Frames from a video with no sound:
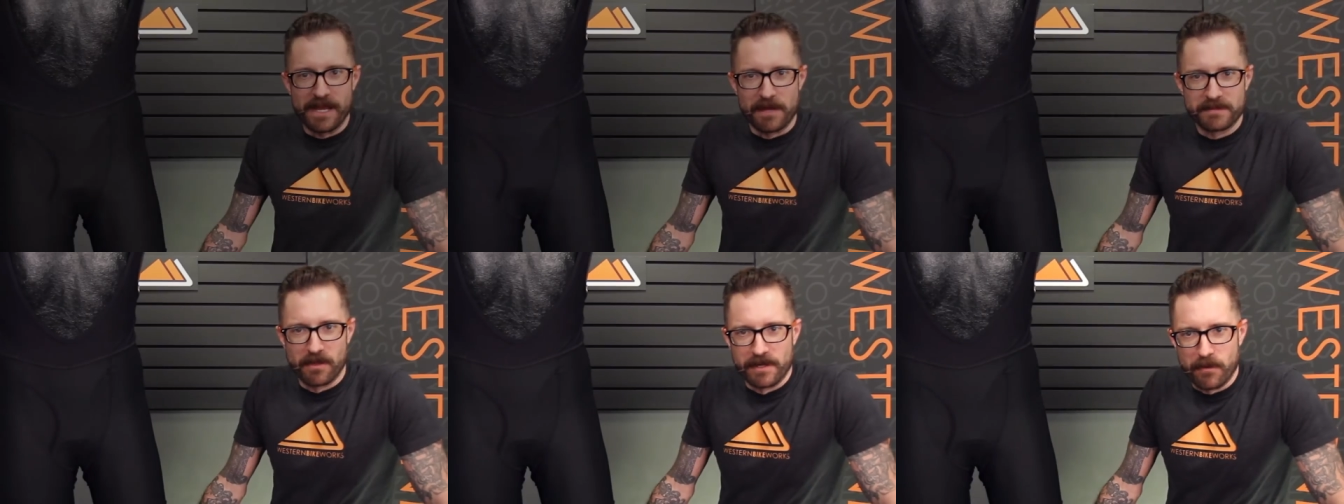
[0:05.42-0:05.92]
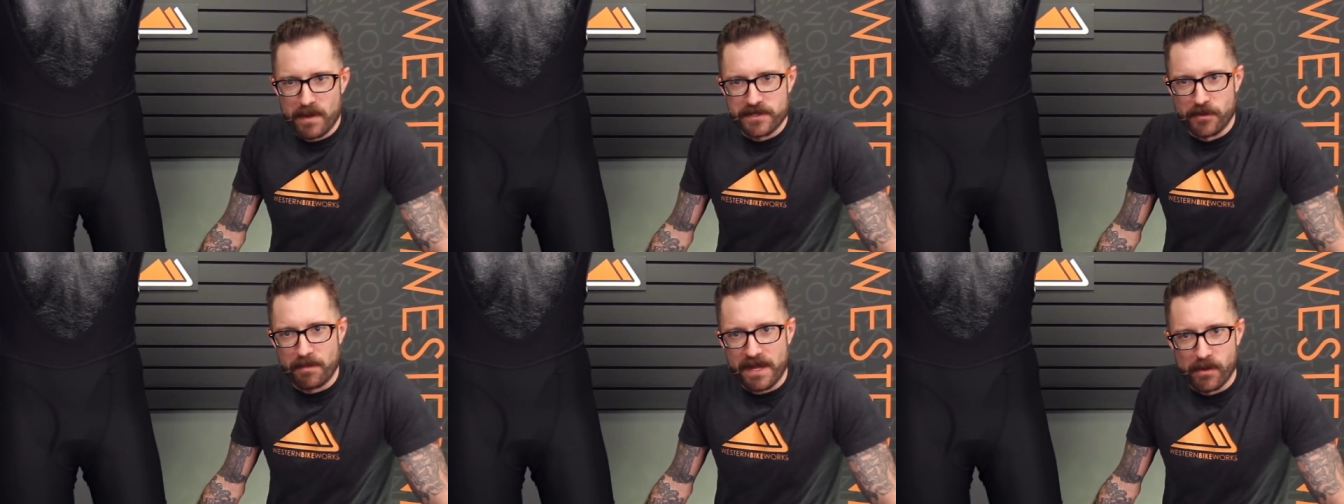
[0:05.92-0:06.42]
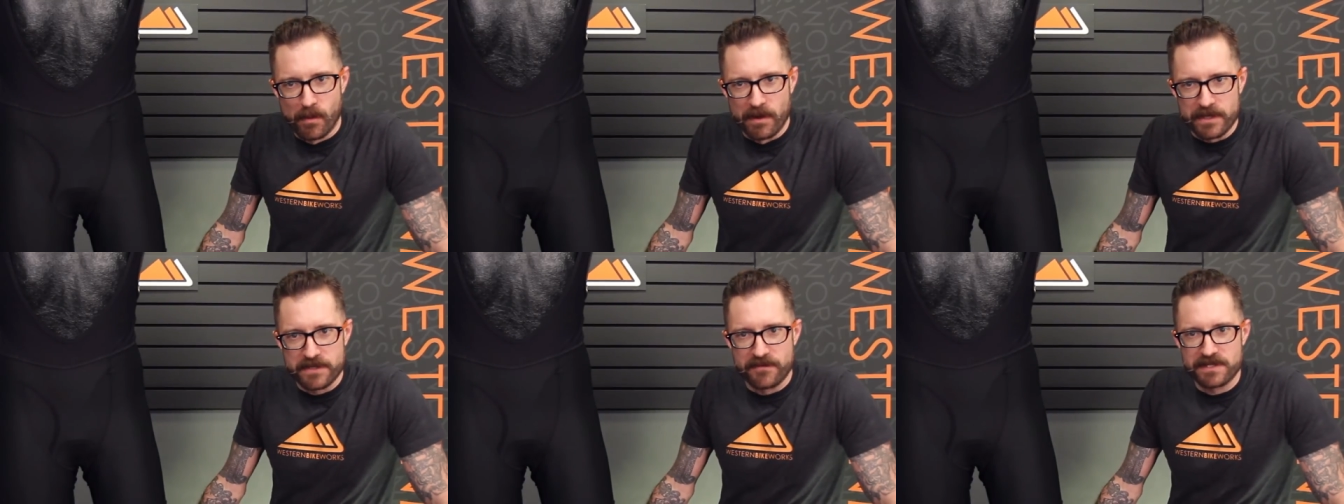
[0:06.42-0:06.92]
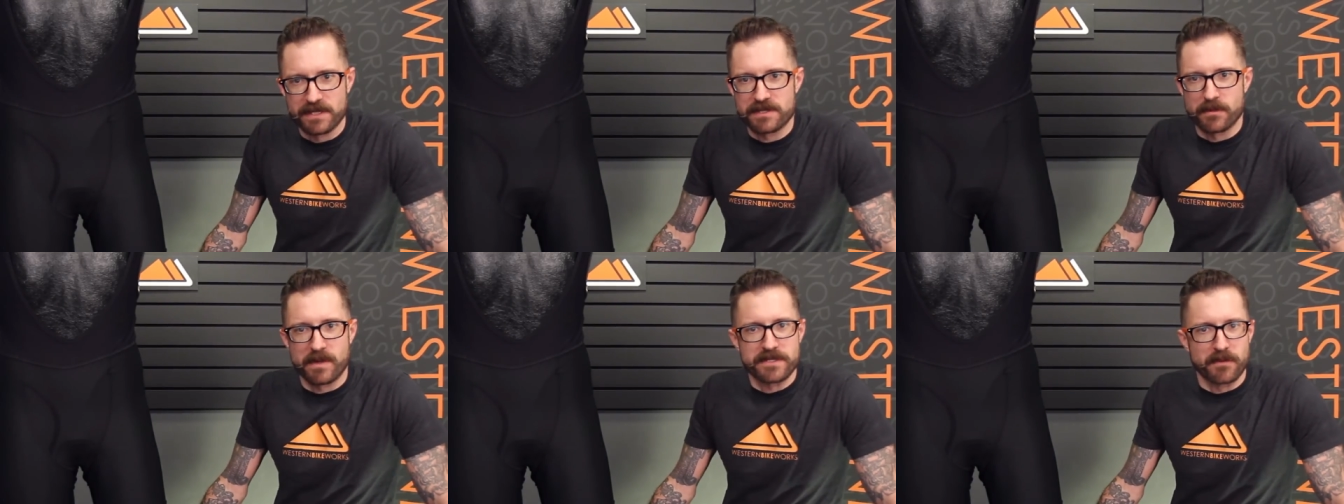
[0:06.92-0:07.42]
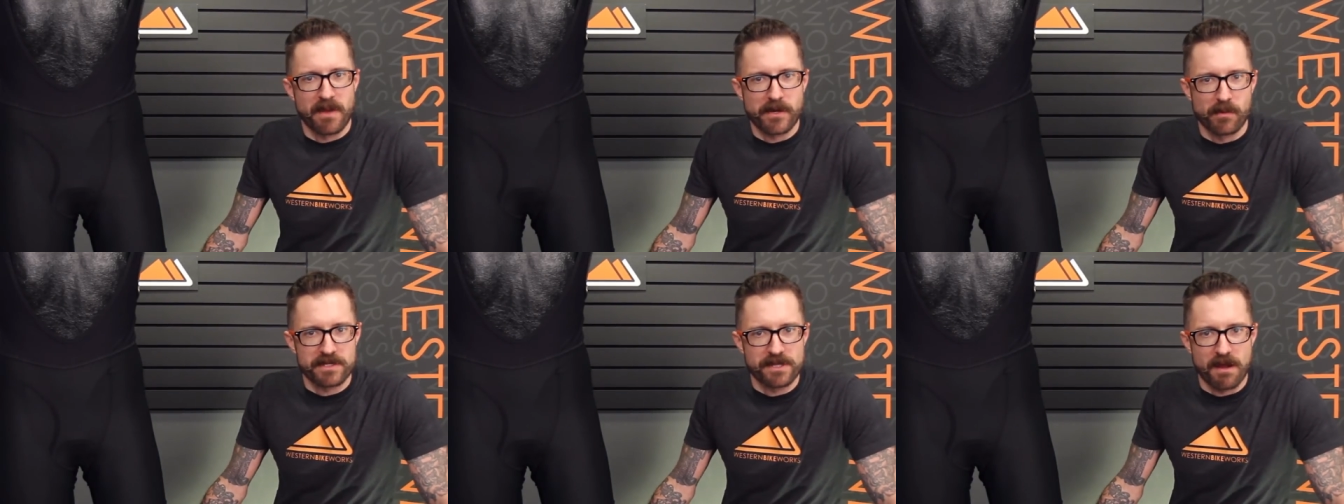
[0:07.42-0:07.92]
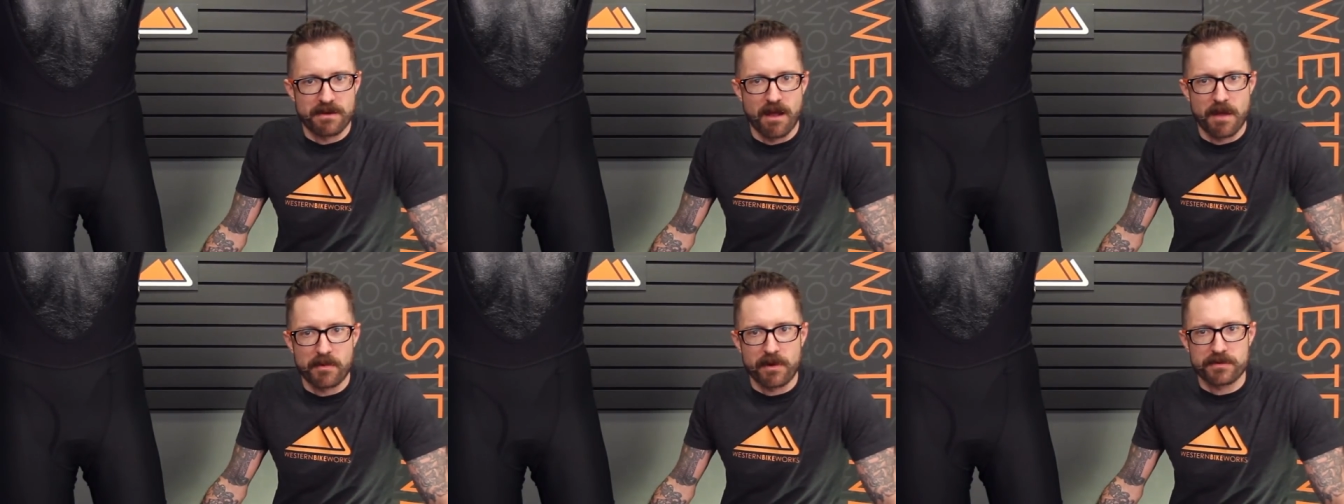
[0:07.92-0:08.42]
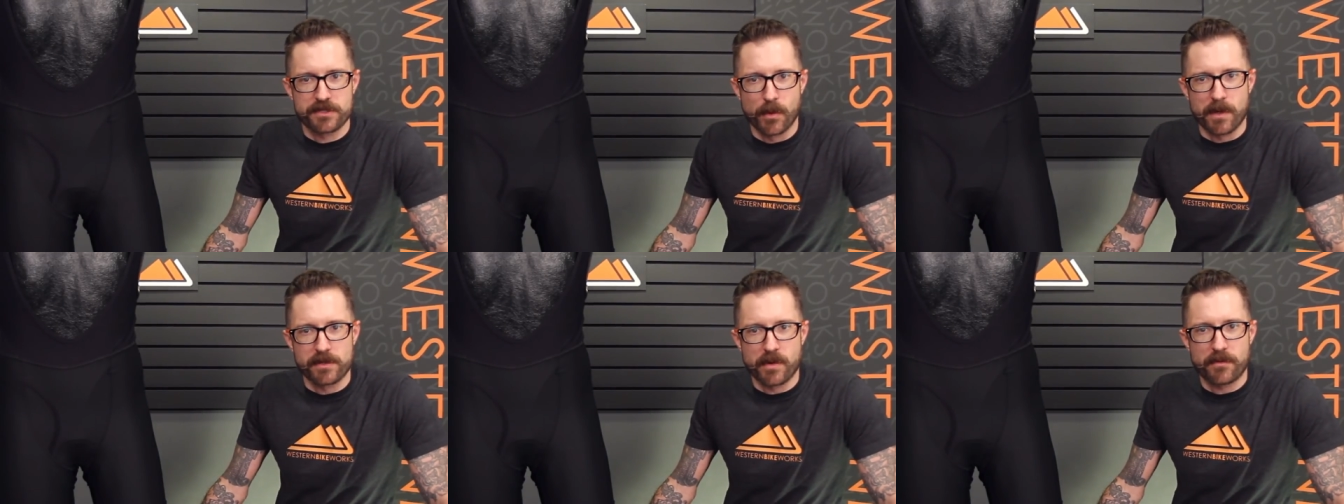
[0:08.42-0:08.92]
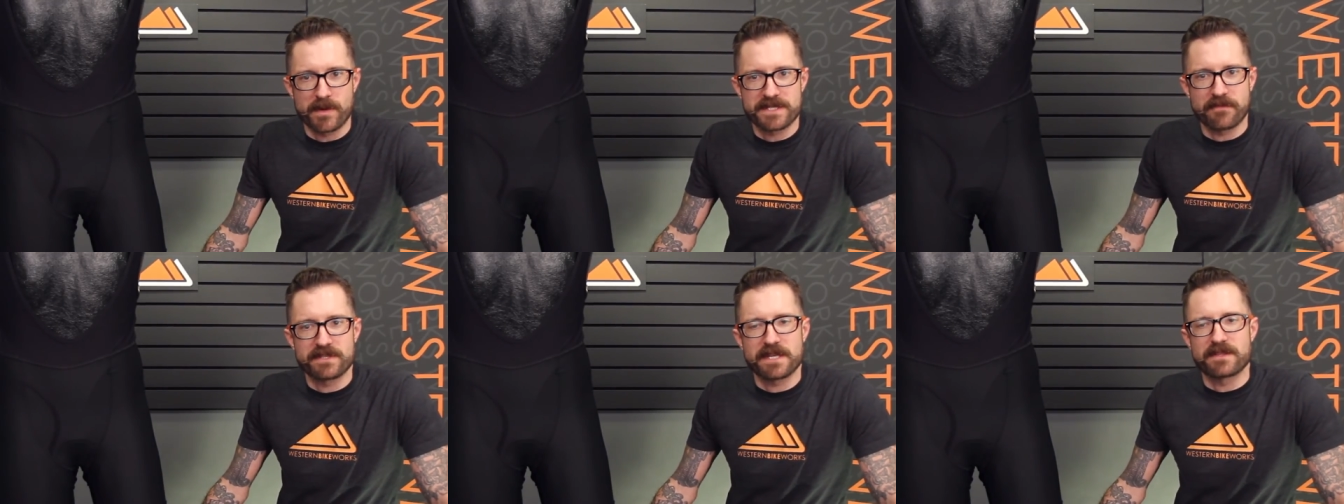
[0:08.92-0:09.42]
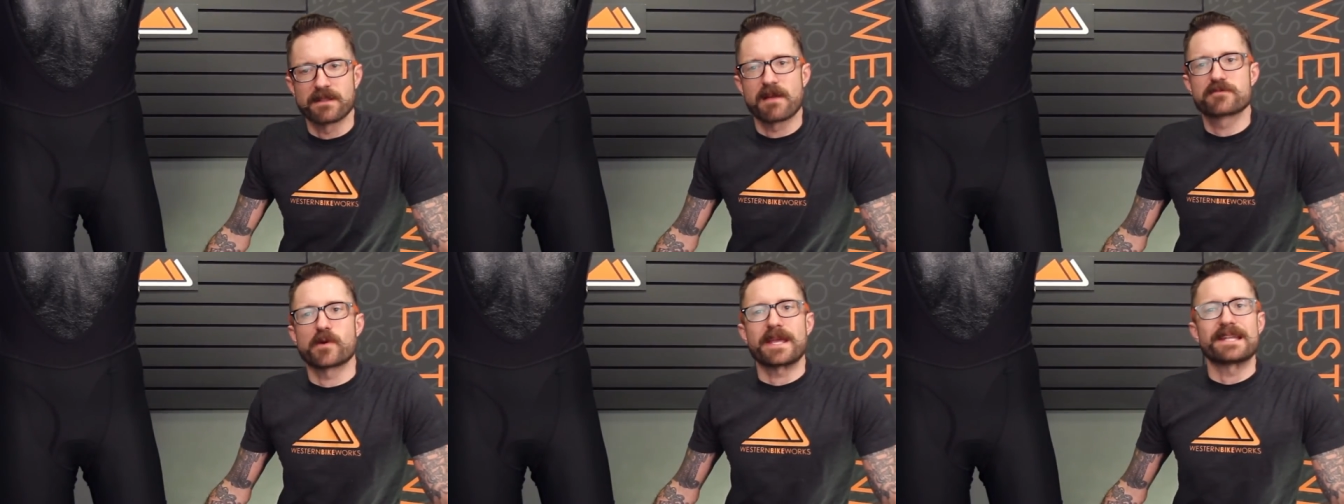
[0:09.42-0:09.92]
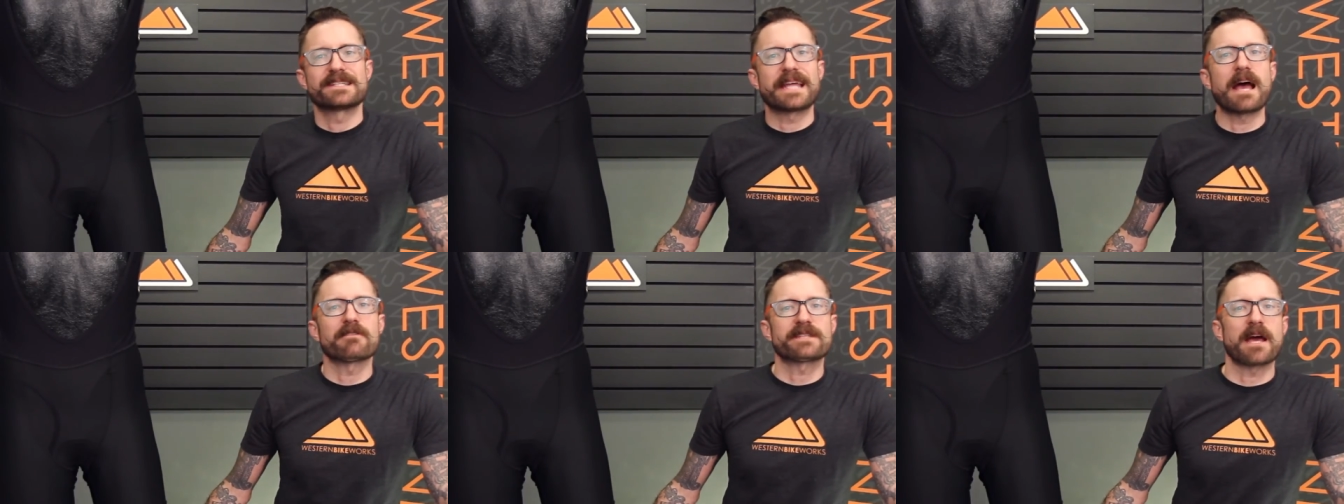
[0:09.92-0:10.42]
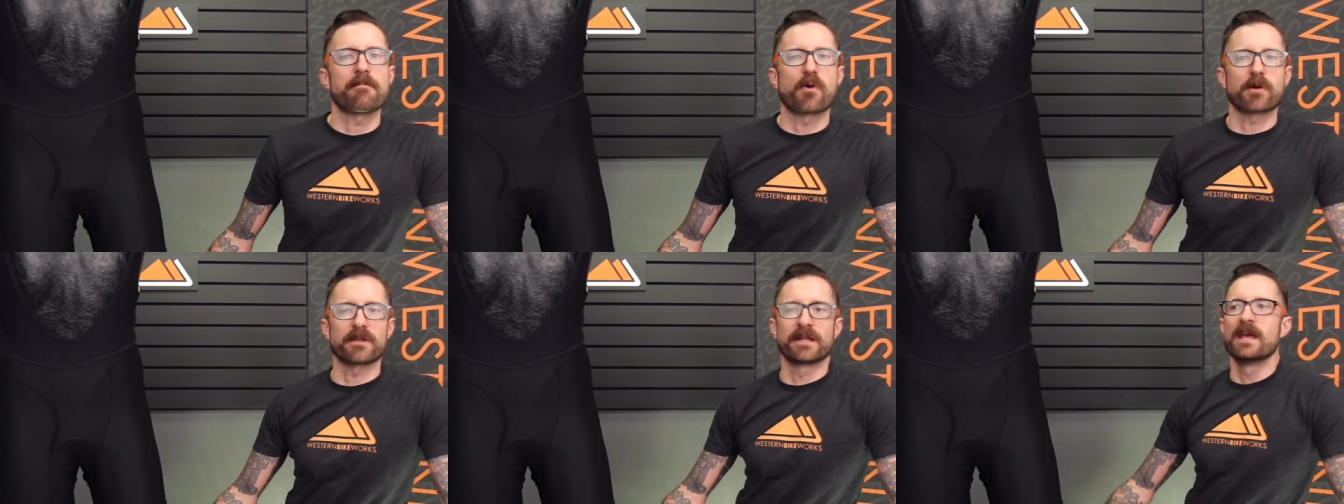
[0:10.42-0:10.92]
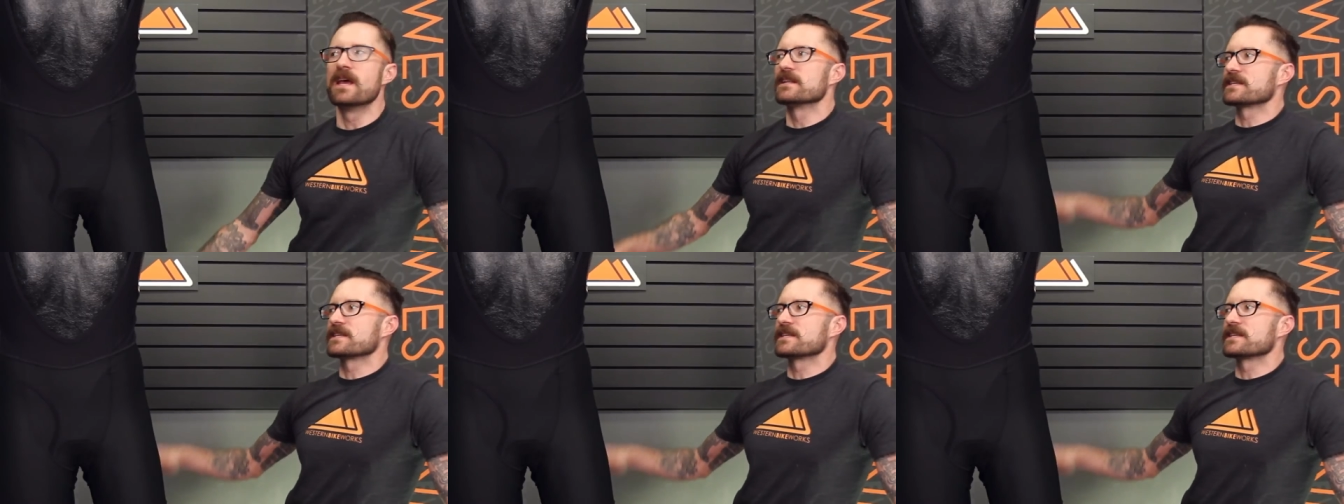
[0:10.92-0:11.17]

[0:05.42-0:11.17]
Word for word: I'm Dylan at Western Bike Works. Visit us at westernbikeworks.com or at our store at Northwest 17, The Lovejoy in downtown Portland.